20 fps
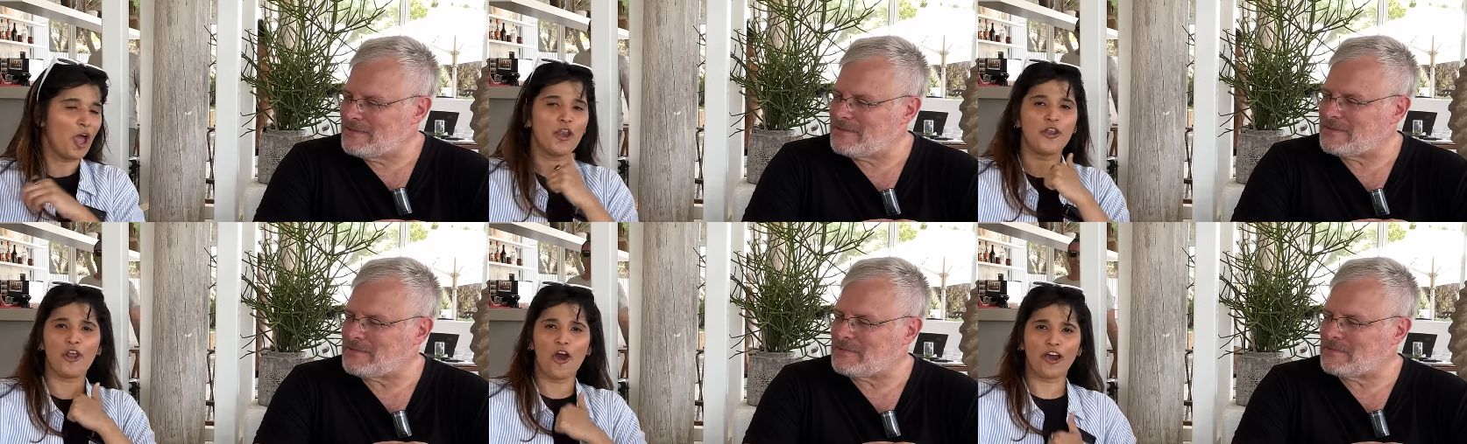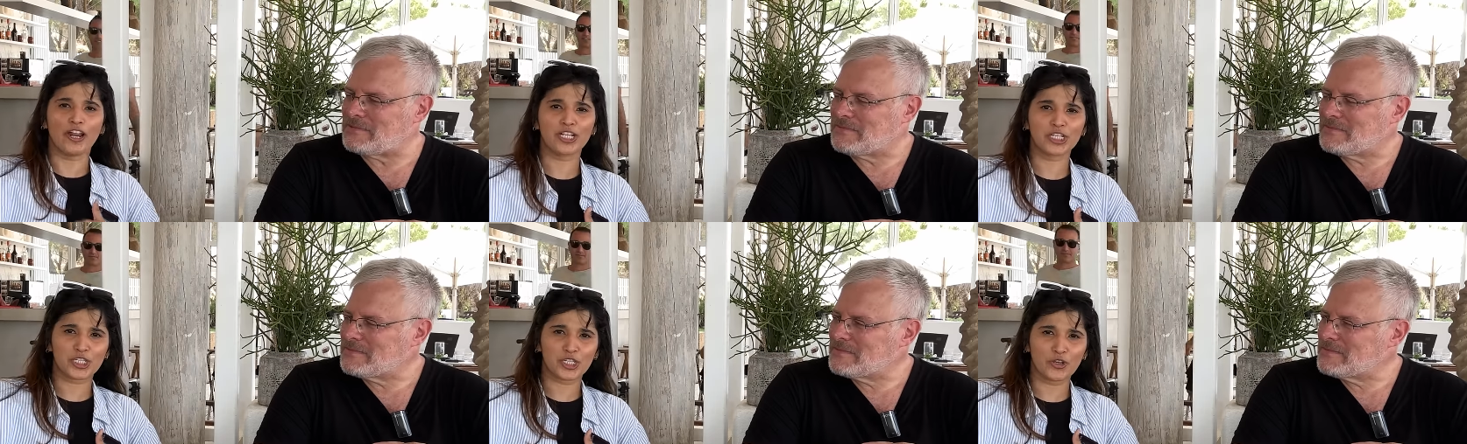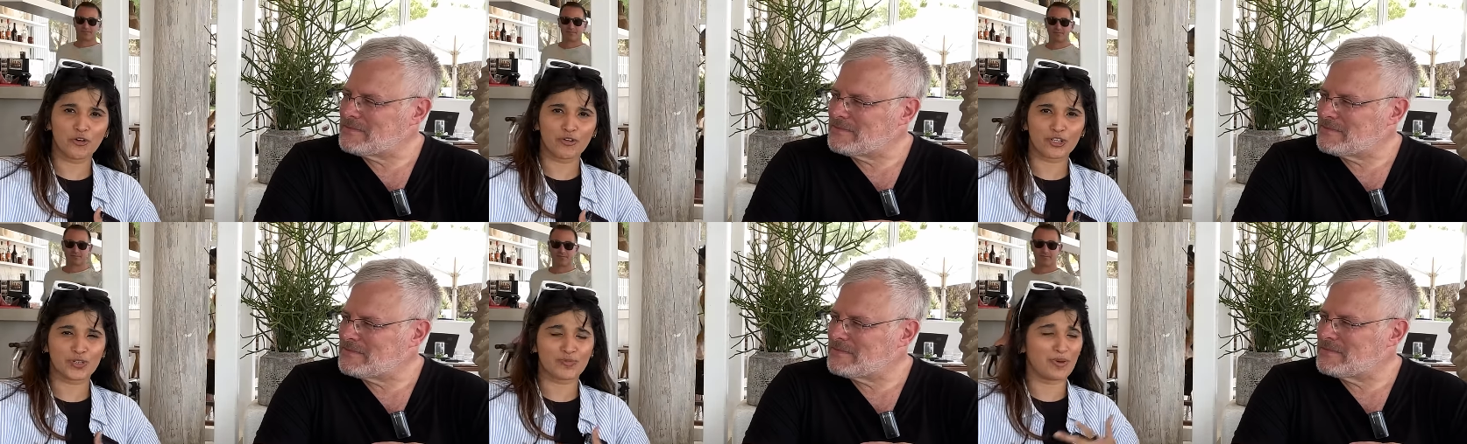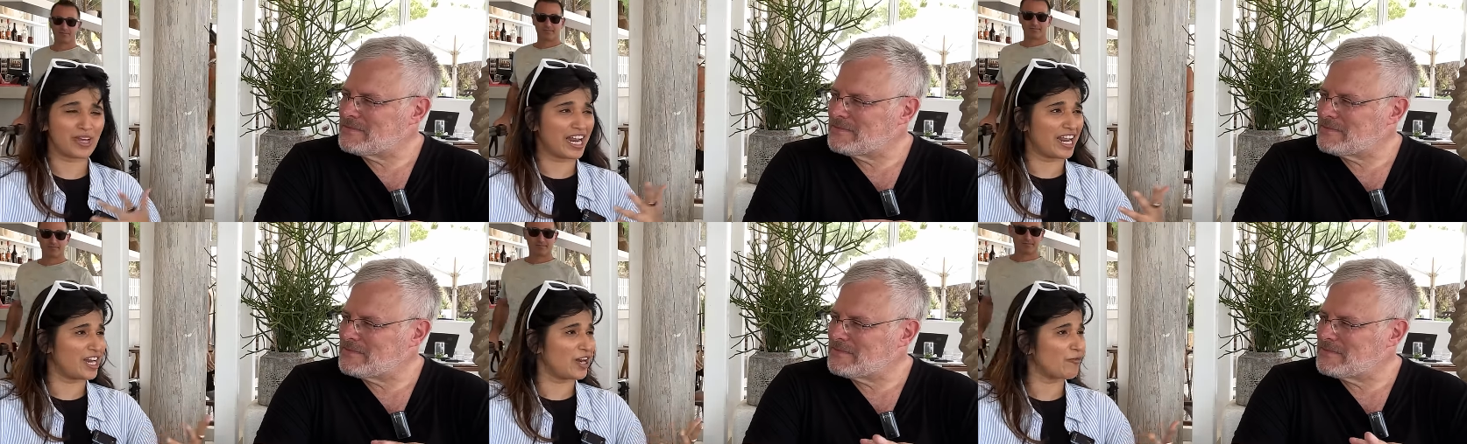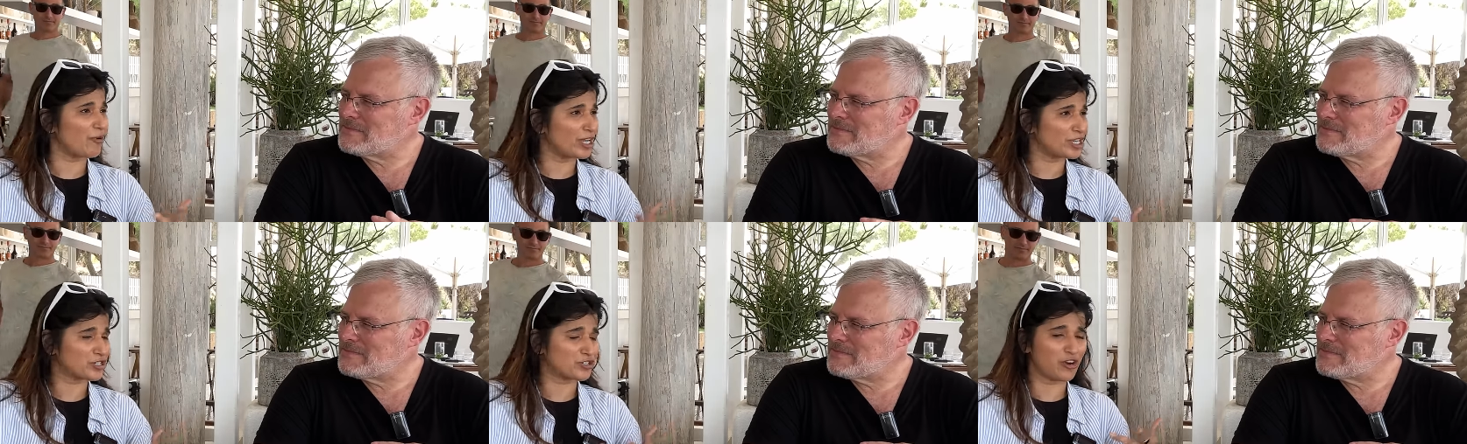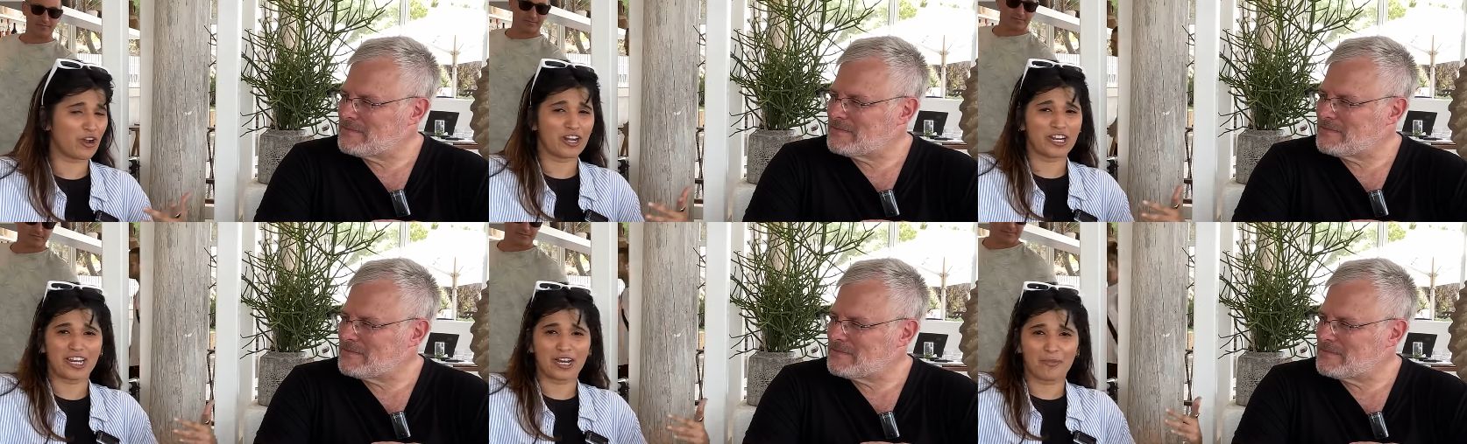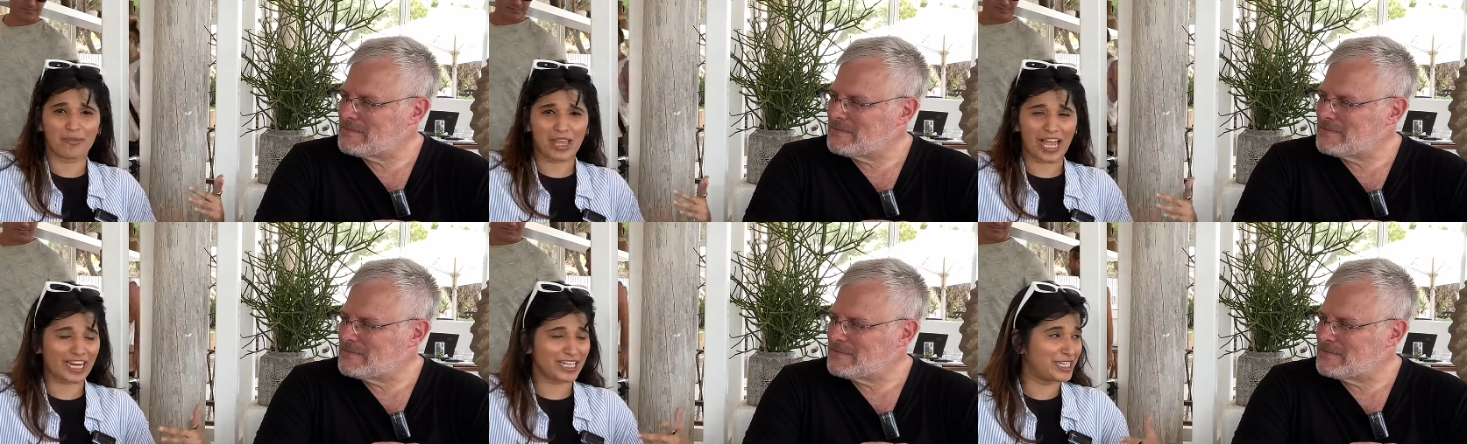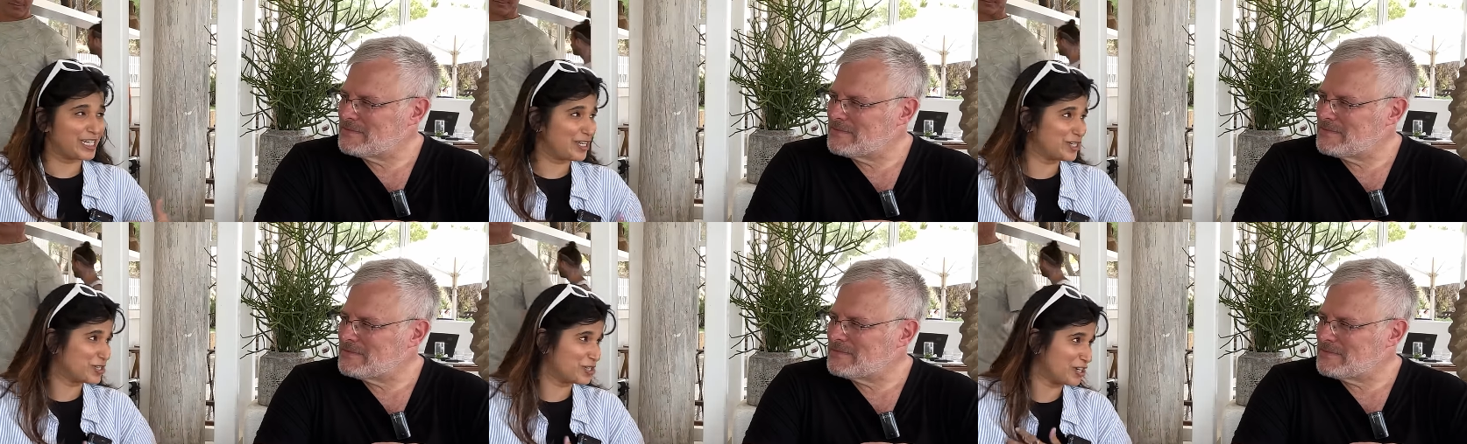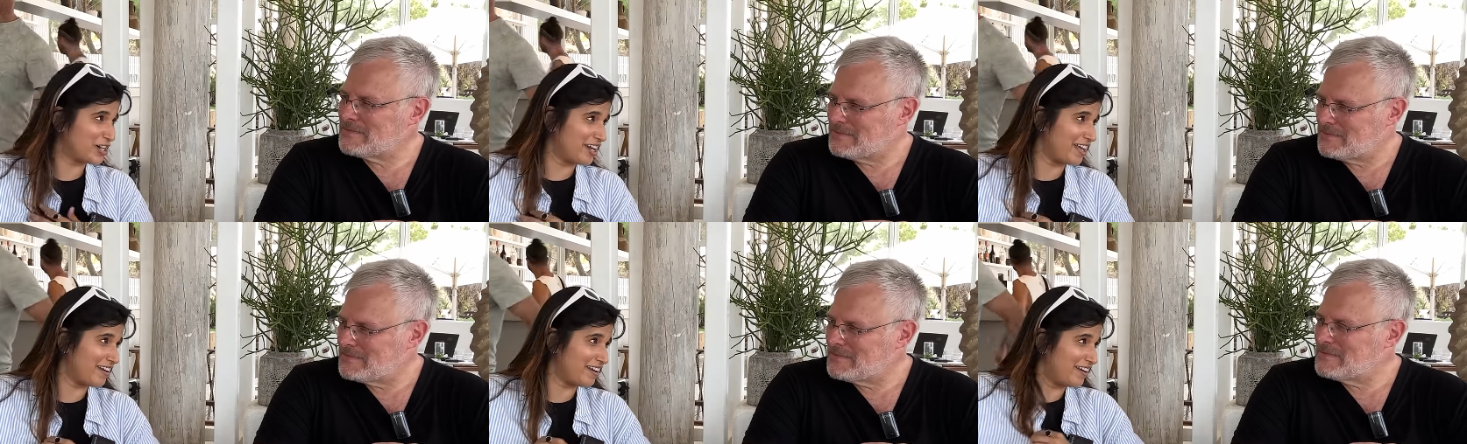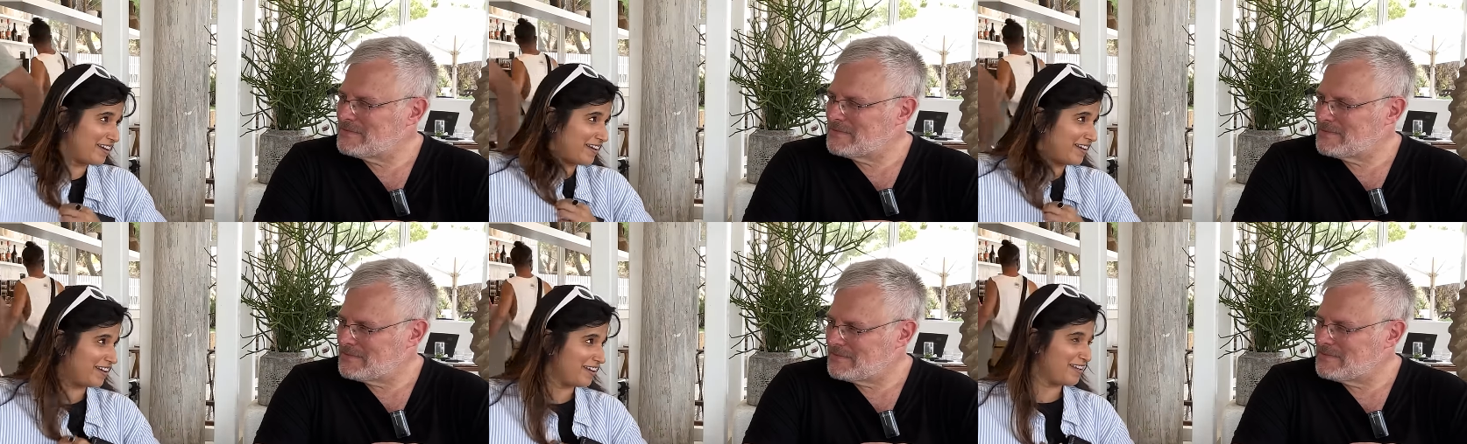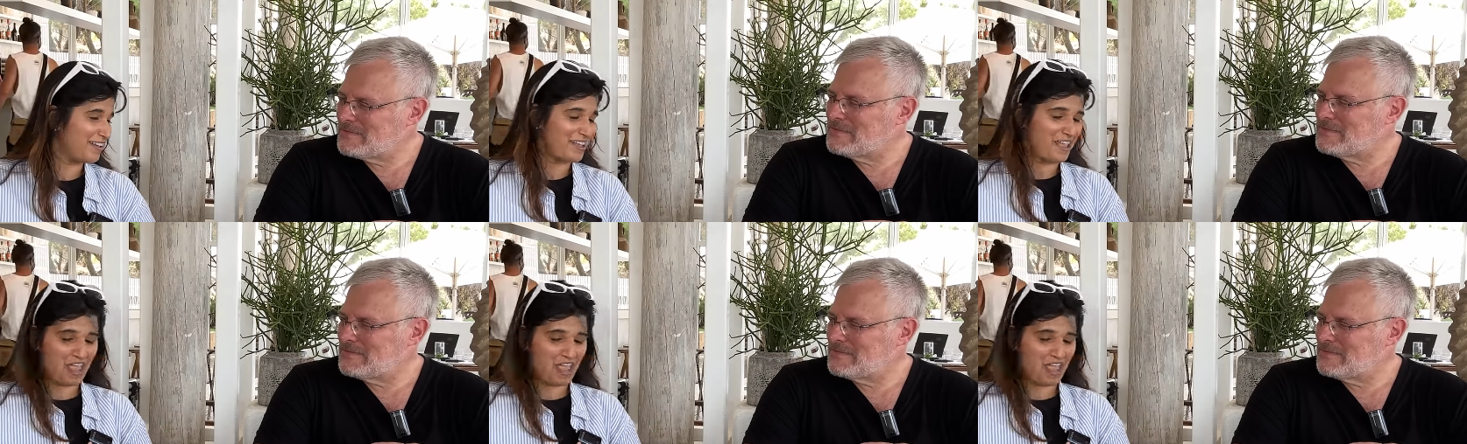Speaker 1: not in suits, but at a restaurant in a black t-shirt and a,